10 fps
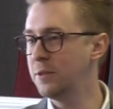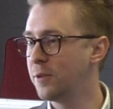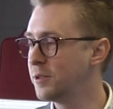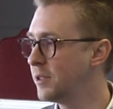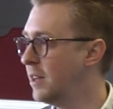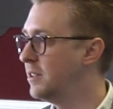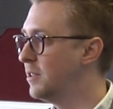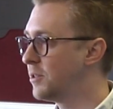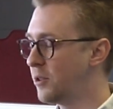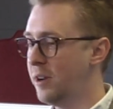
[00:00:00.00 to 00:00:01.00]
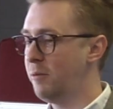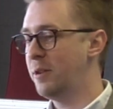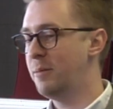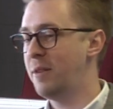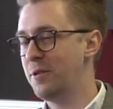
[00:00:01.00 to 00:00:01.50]
The first thing I did is turn
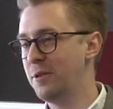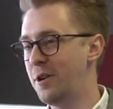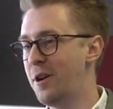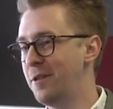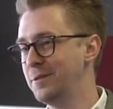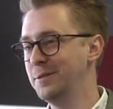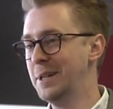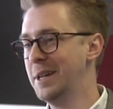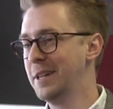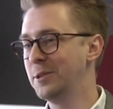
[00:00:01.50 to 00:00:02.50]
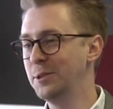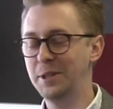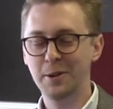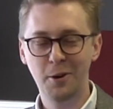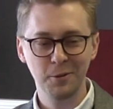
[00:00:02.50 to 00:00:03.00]
my phone off,
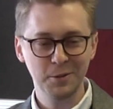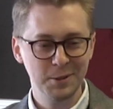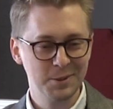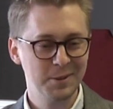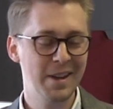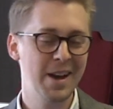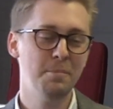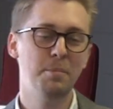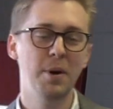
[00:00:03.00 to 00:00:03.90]
delete all of this and that.